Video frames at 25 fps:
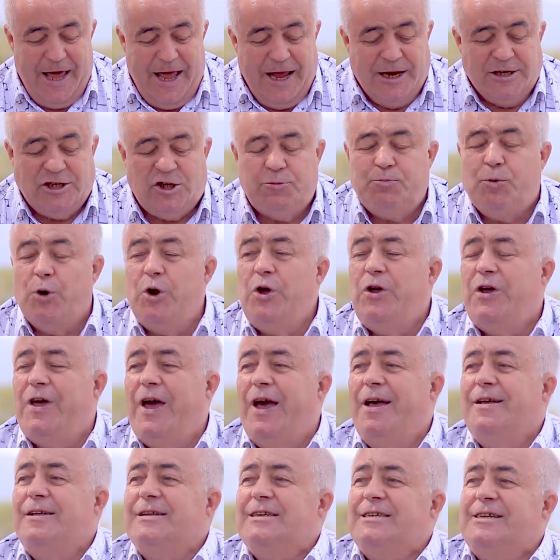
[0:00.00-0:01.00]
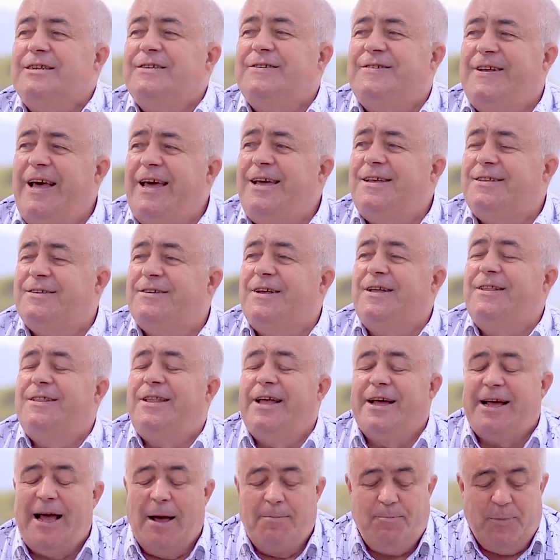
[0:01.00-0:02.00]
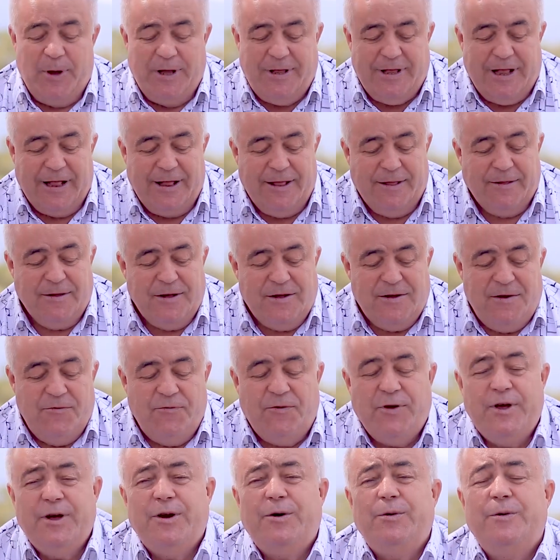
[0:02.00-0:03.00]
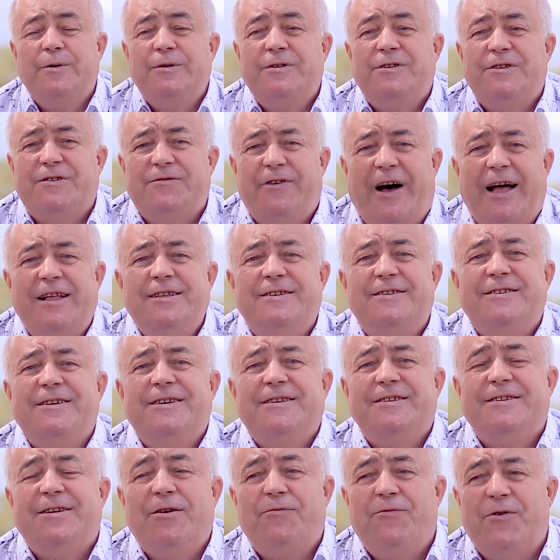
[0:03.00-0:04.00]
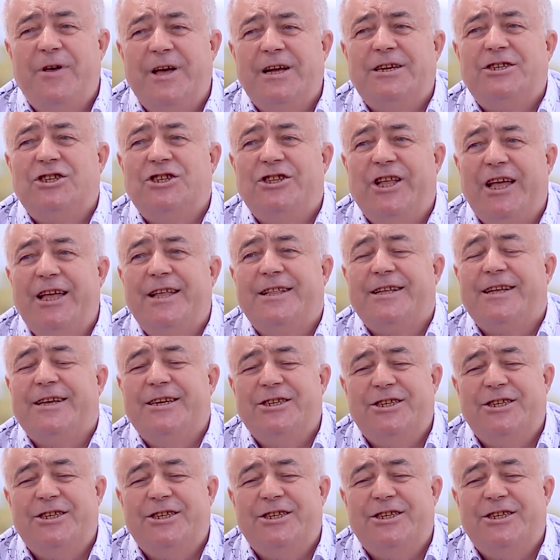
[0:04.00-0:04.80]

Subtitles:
In Sprüche 16. Kapitel 24. Vers steht